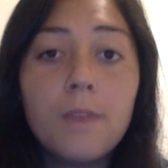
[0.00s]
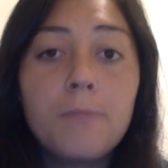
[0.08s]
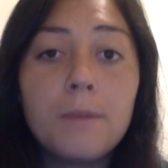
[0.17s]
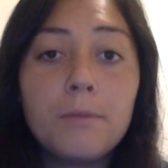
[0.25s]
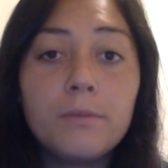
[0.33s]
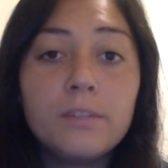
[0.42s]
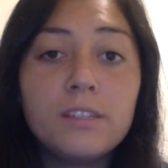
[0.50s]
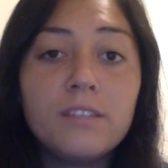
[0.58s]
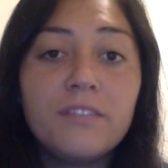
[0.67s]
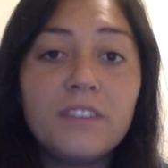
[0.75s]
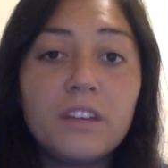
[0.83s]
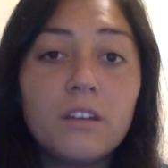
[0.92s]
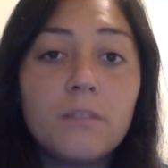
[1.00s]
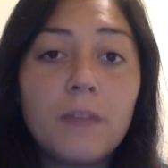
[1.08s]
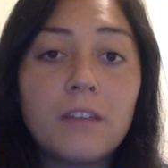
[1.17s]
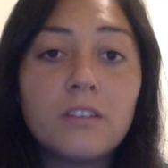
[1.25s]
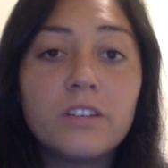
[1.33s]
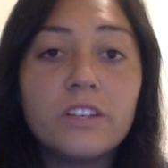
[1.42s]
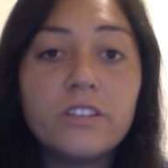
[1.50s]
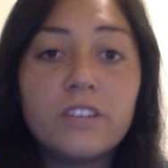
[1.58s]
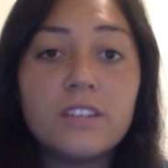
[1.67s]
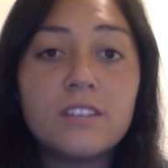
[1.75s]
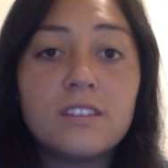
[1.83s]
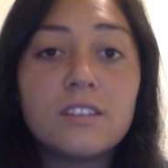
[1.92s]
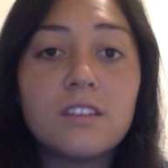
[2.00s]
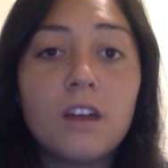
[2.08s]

People with severe mental illnesses